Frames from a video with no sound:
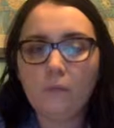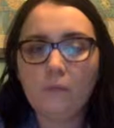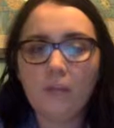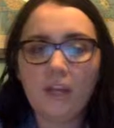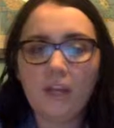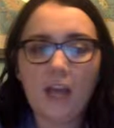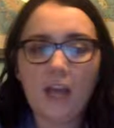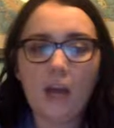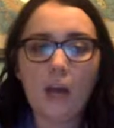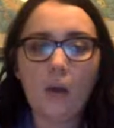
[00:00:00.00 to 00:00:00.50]

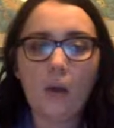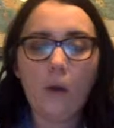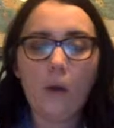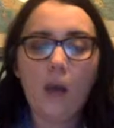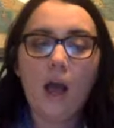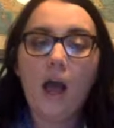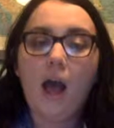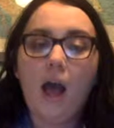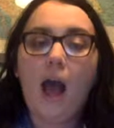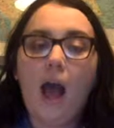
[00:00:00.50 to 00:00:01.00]
video,
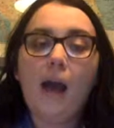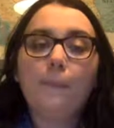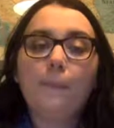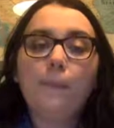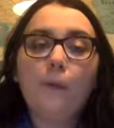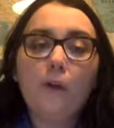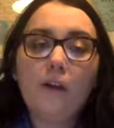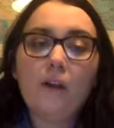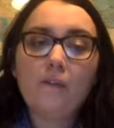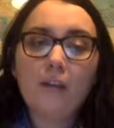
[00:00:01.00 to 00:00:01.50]

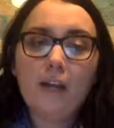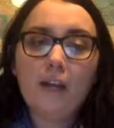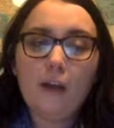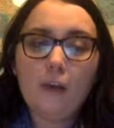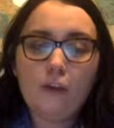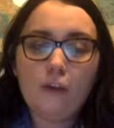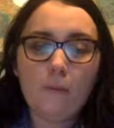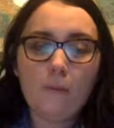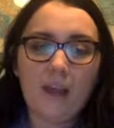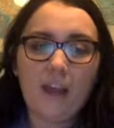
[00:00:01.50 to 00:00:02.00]
upload a video
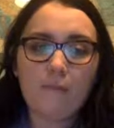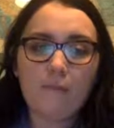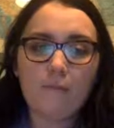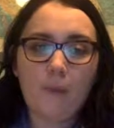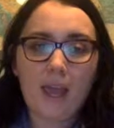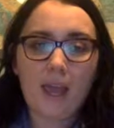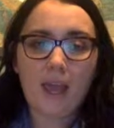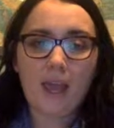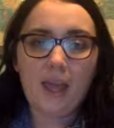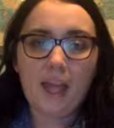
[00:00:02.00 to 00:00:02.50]
you might have
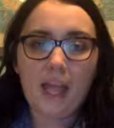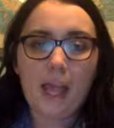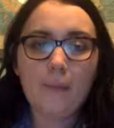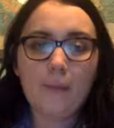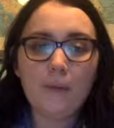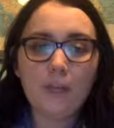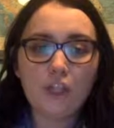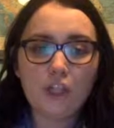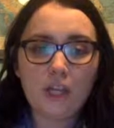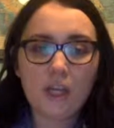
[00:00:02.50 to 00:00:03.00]
made,
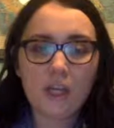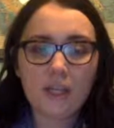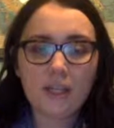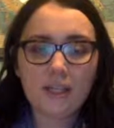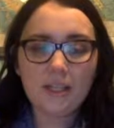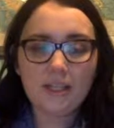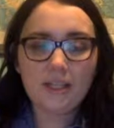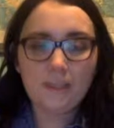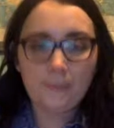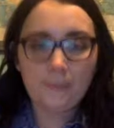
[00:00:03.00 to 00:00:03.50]

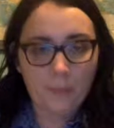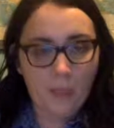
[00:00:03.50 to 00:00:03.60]
images,